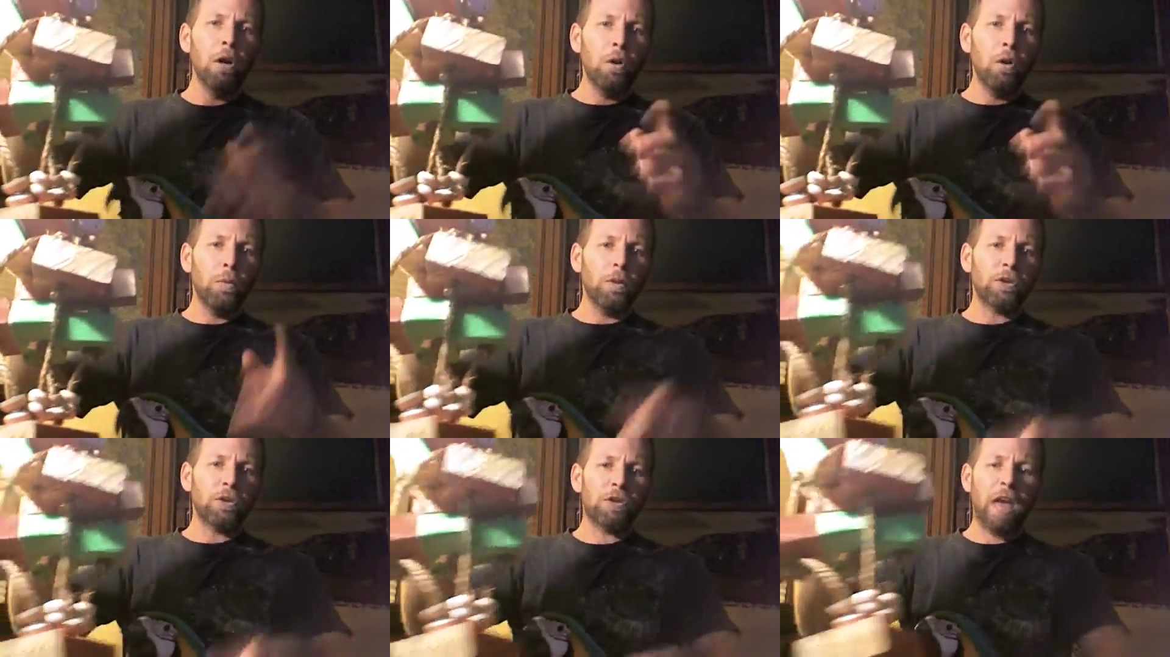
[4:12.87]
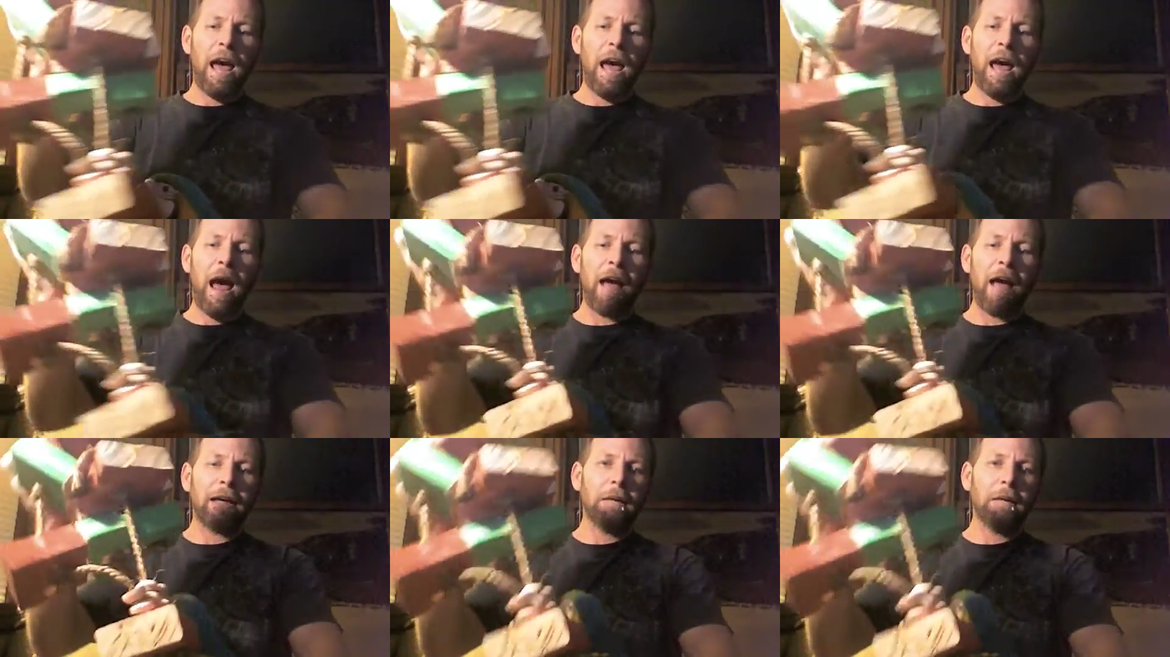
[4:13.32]
Which
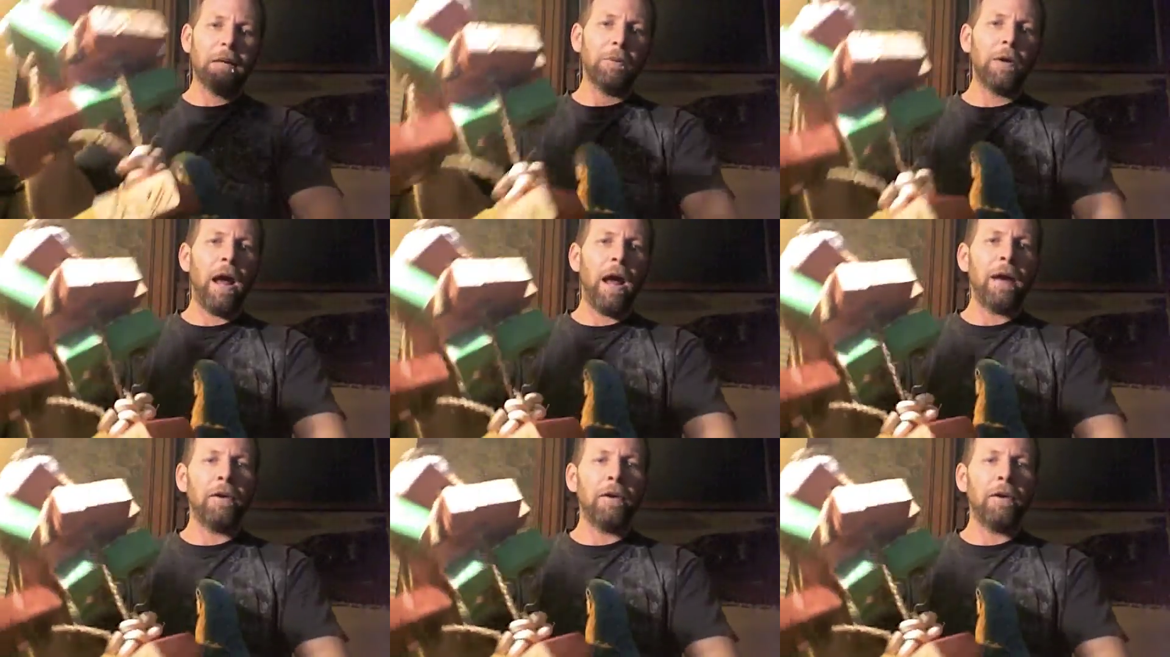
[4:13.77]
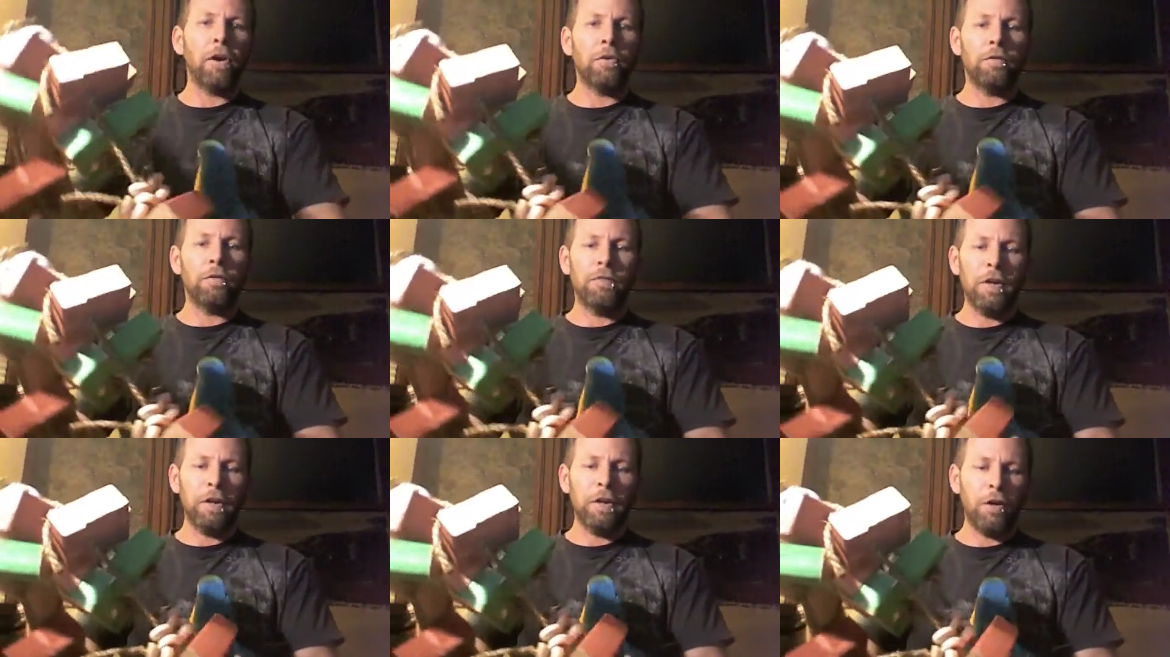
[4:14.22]
that I can put on another
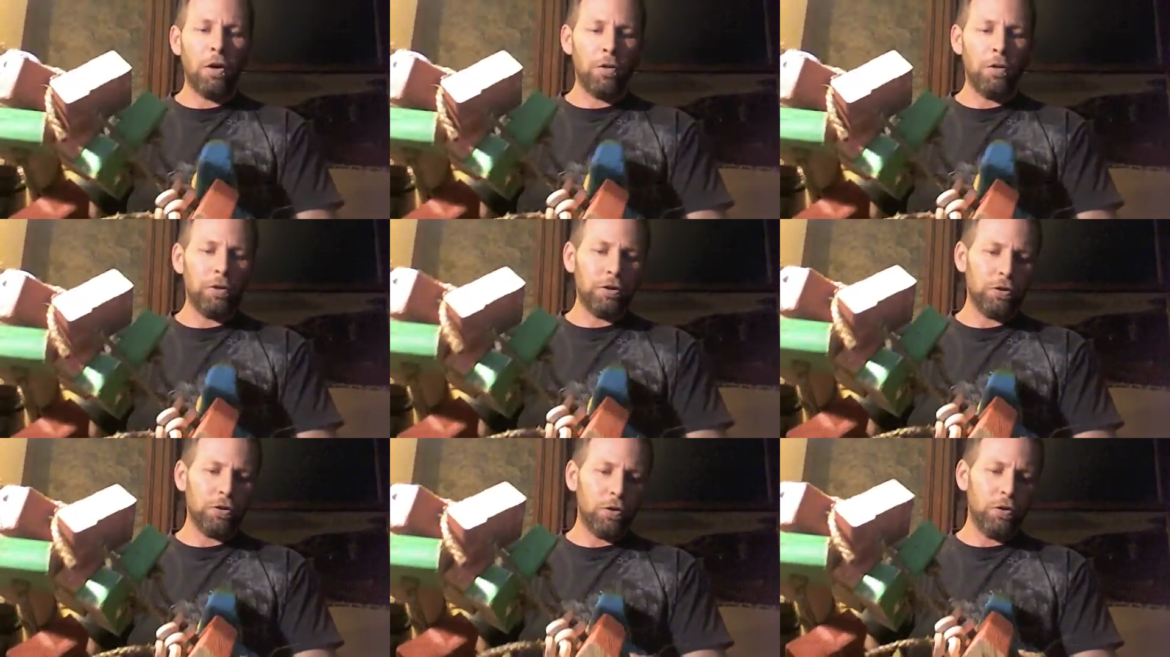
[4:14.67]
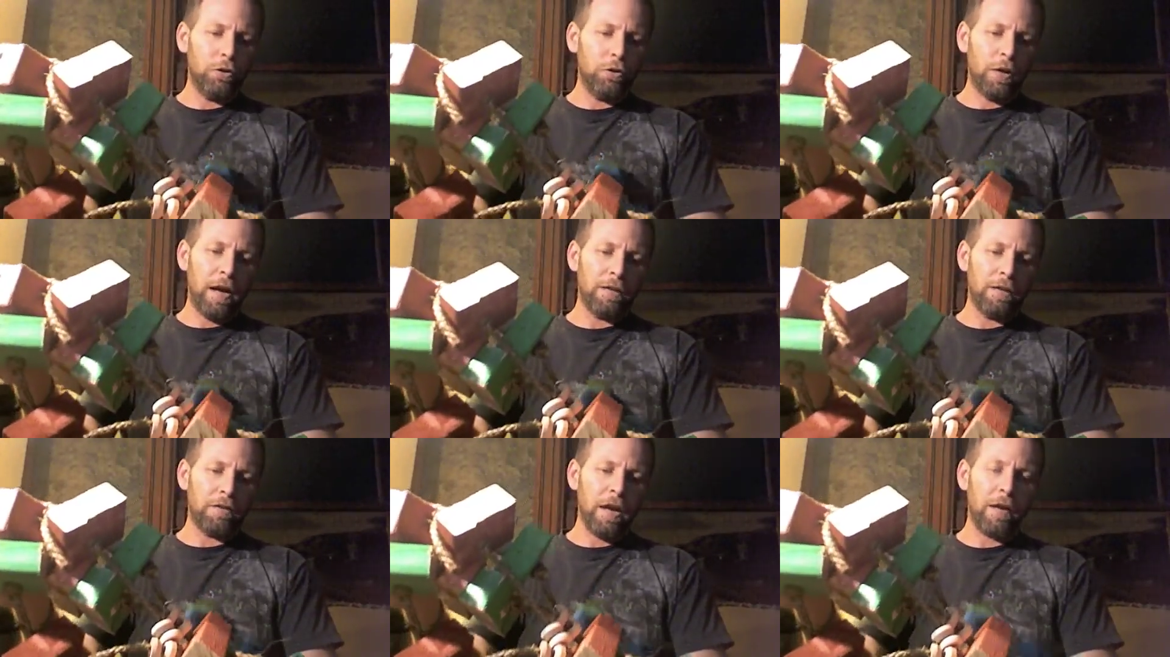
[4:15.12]
video to show you
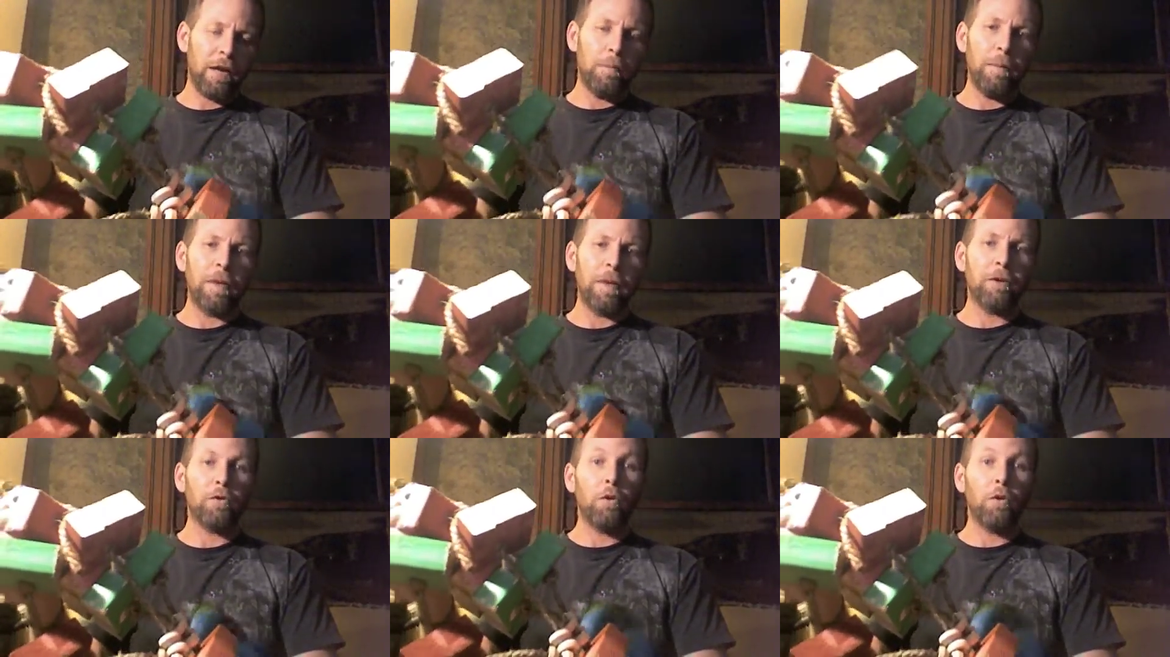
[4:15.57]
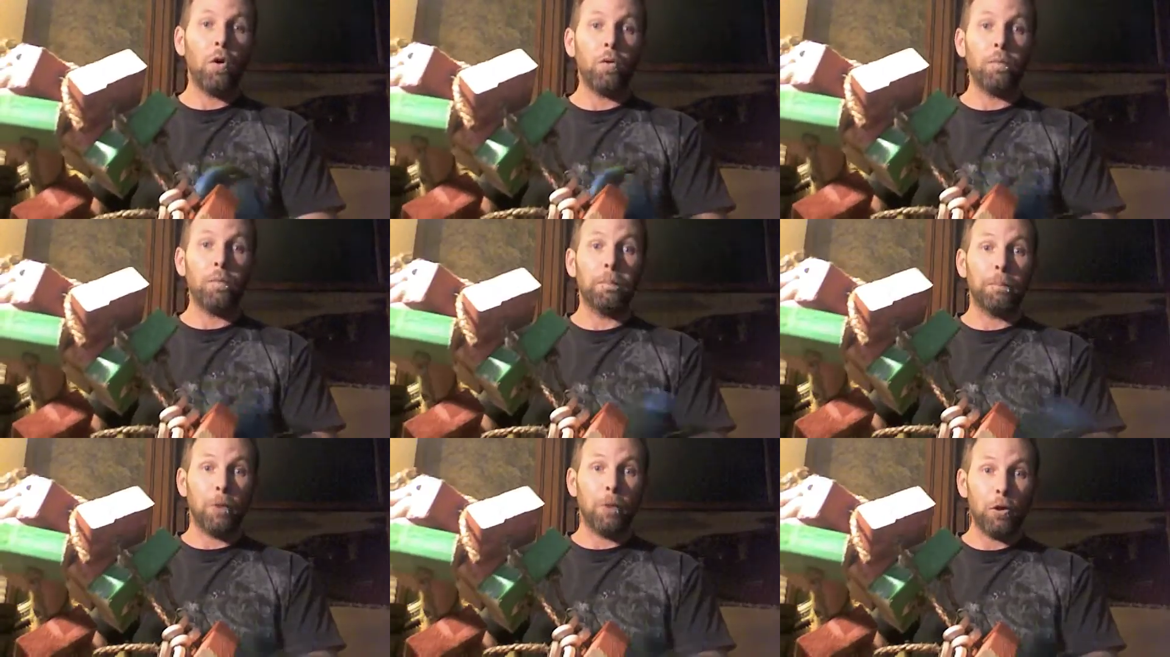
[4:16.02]
guys how to make your
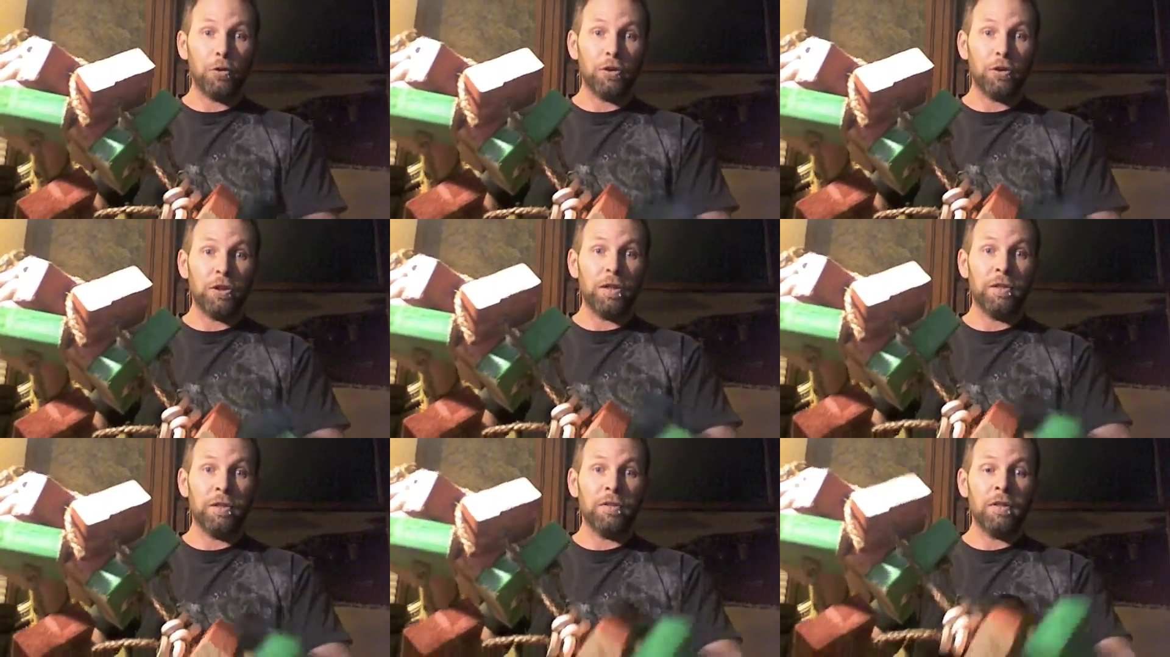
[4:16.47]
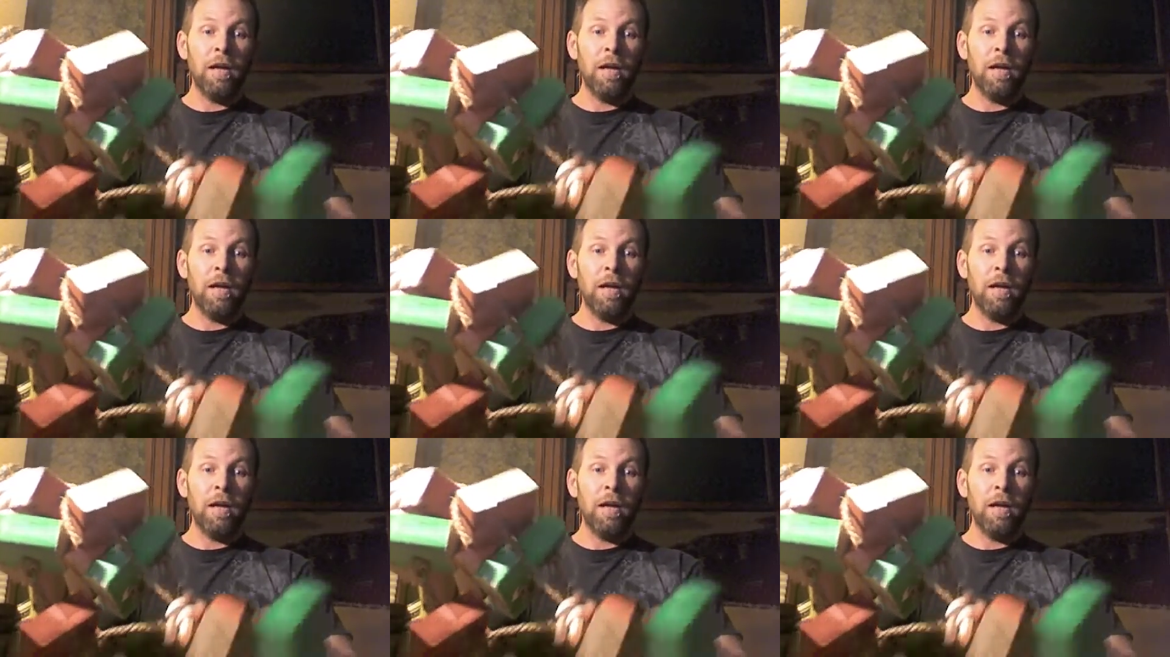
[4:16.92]
own perches